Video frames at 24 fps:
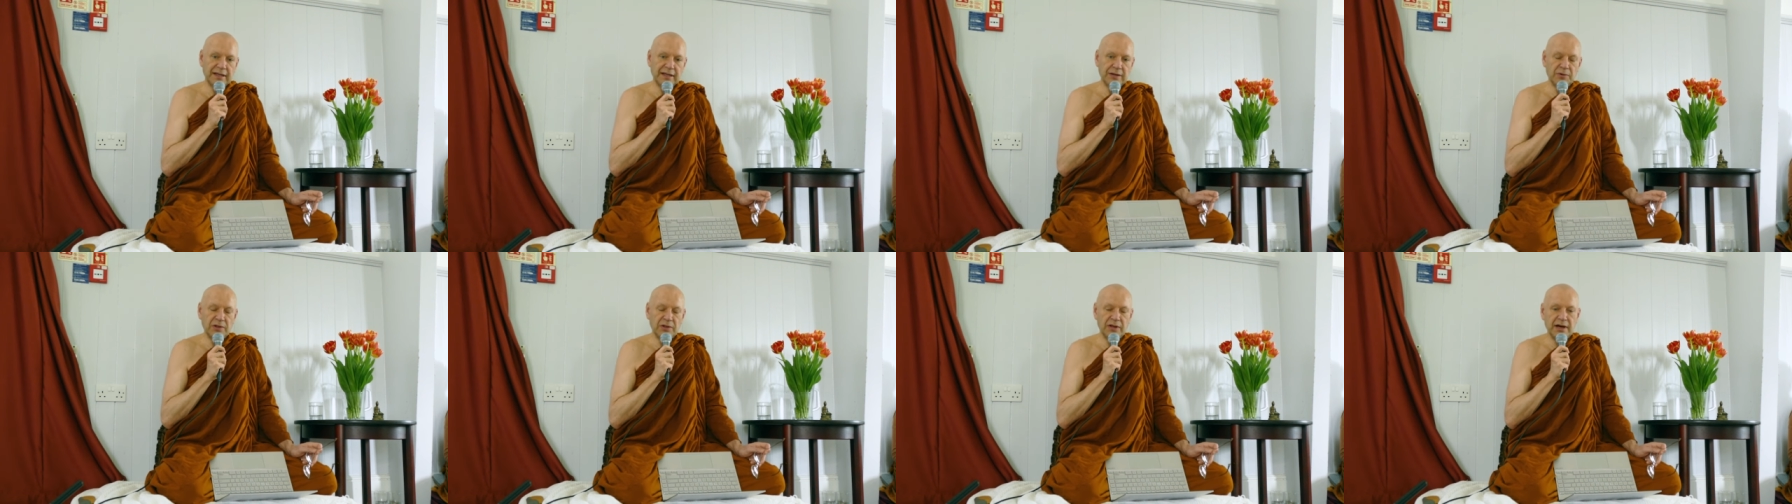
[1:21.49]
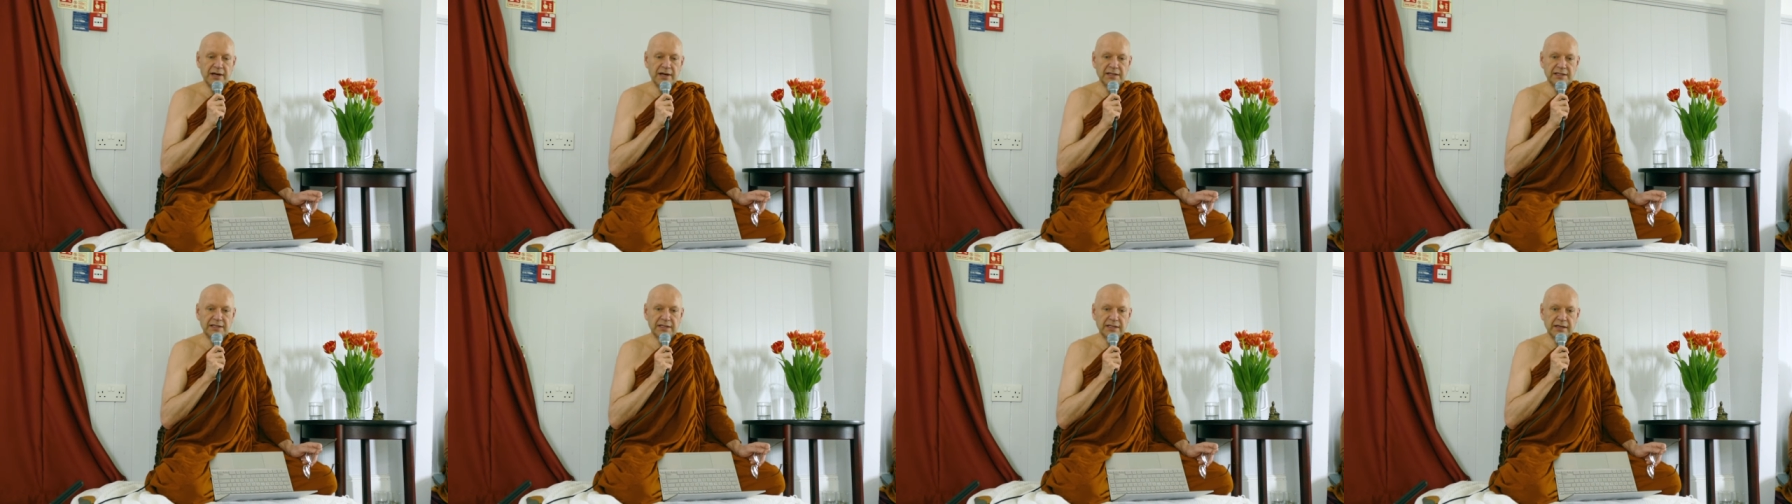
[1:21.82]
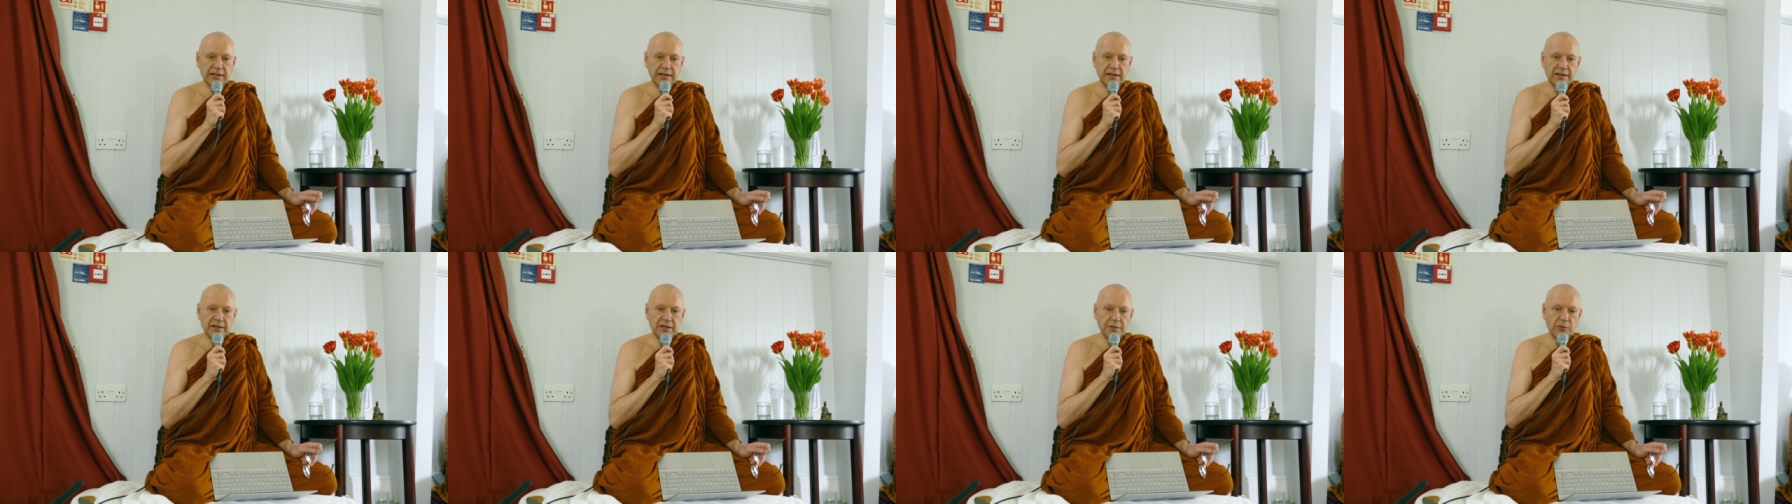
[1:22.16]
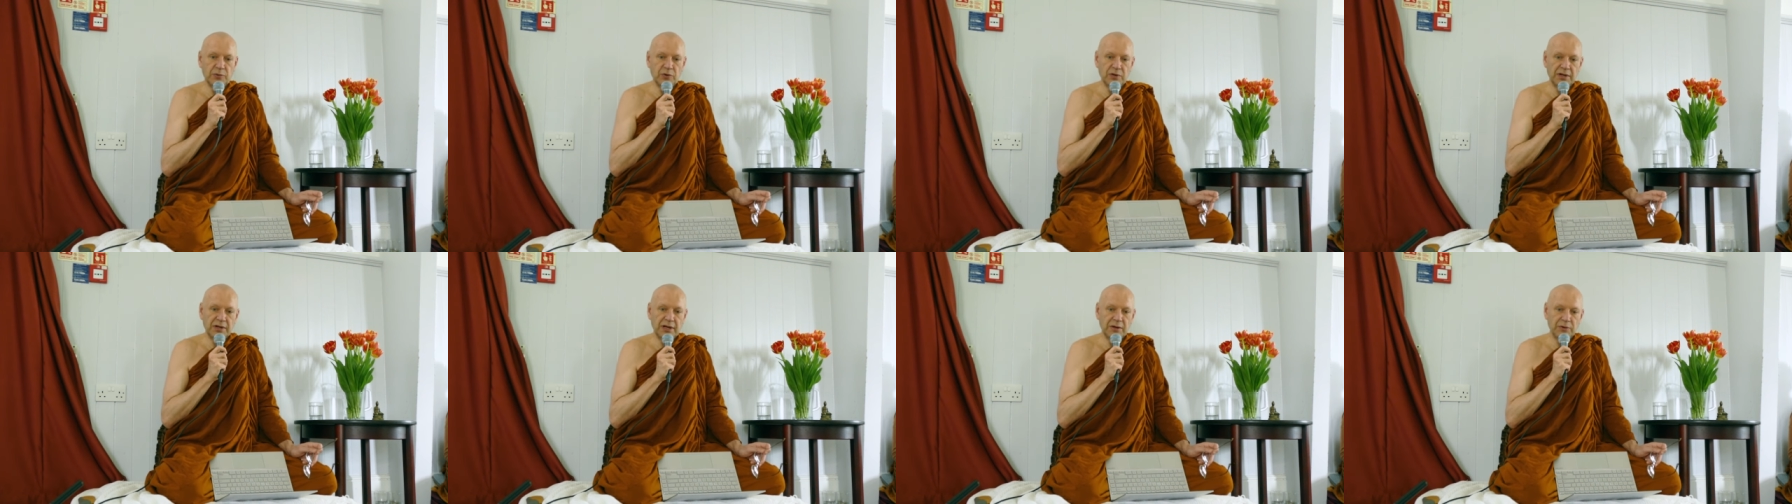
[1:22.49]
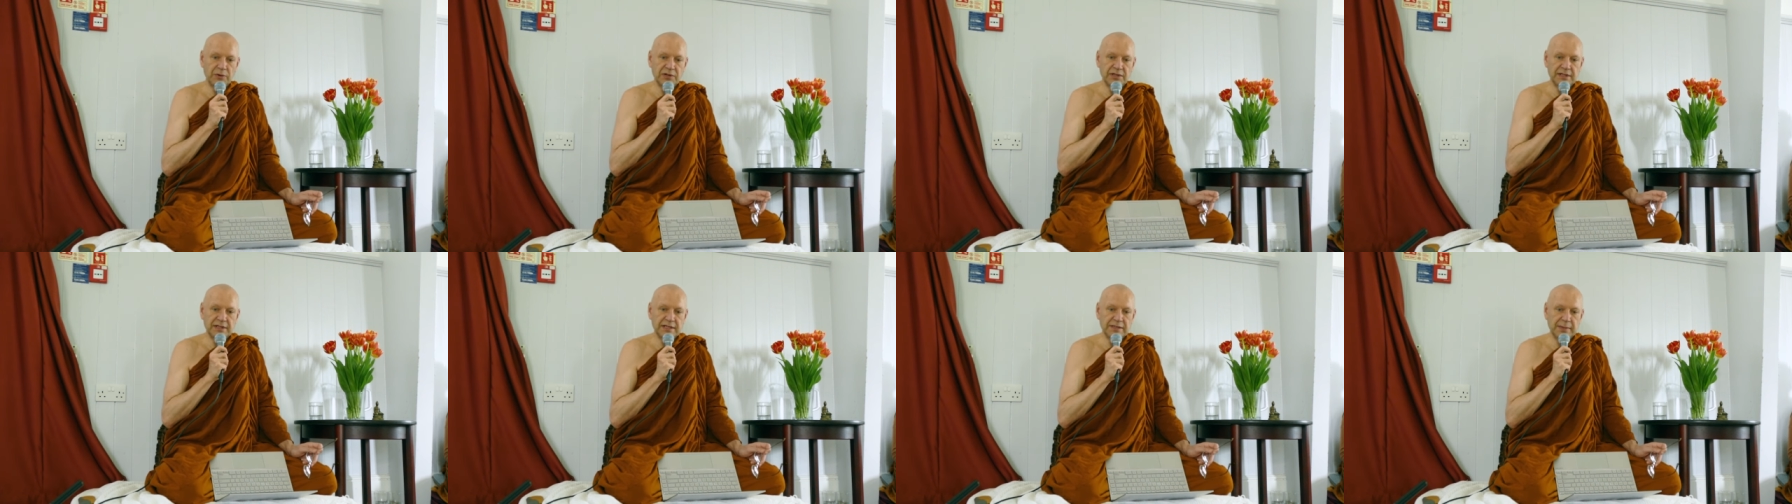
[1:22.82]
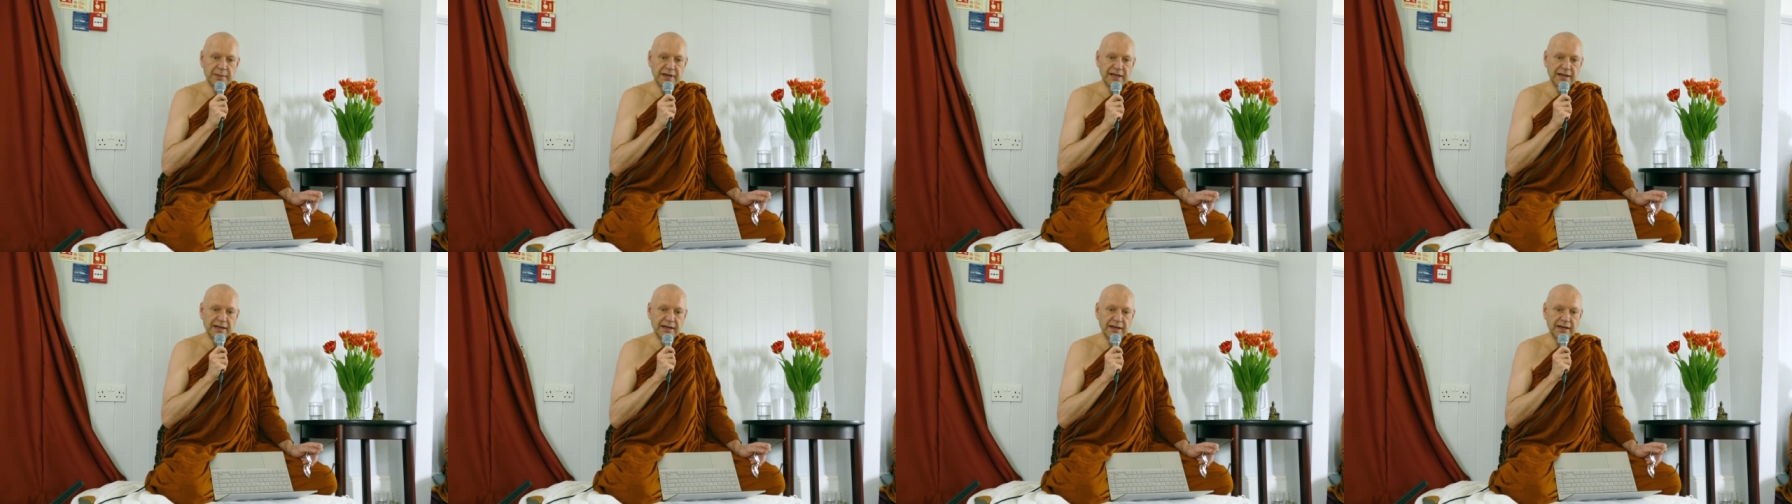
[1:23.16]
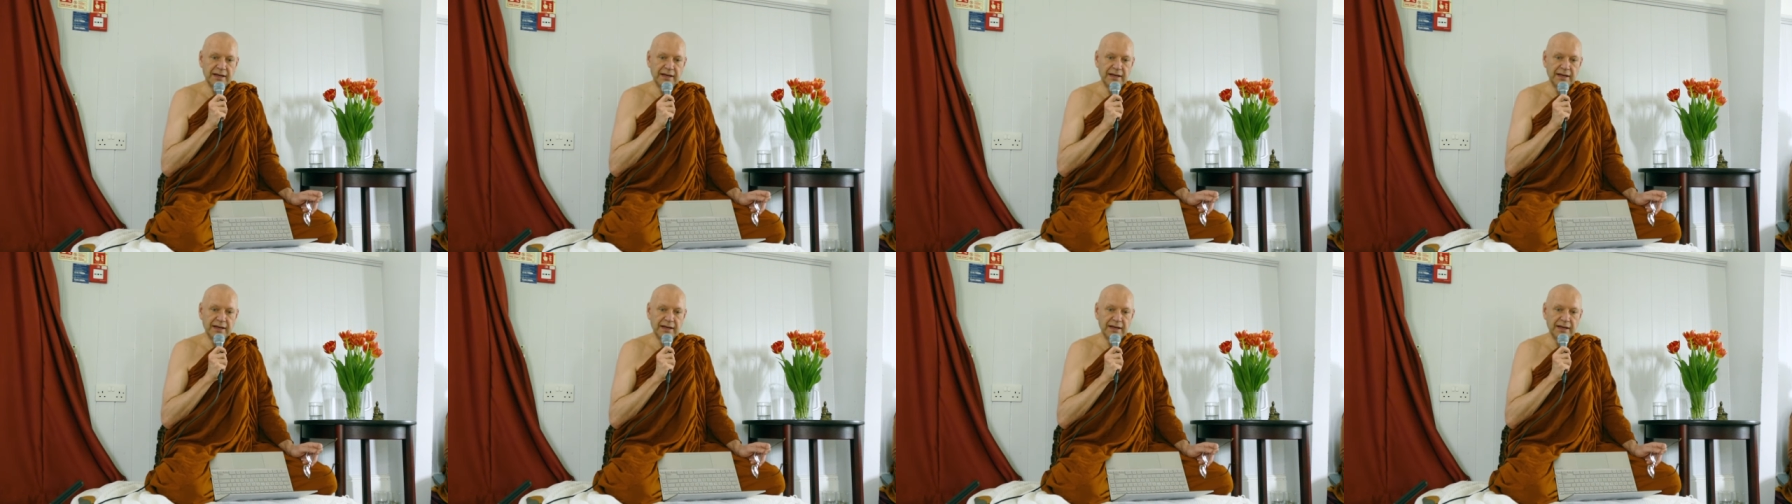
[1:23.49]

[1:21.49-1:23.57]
and they will ask uh, the Buddha, What does this mean?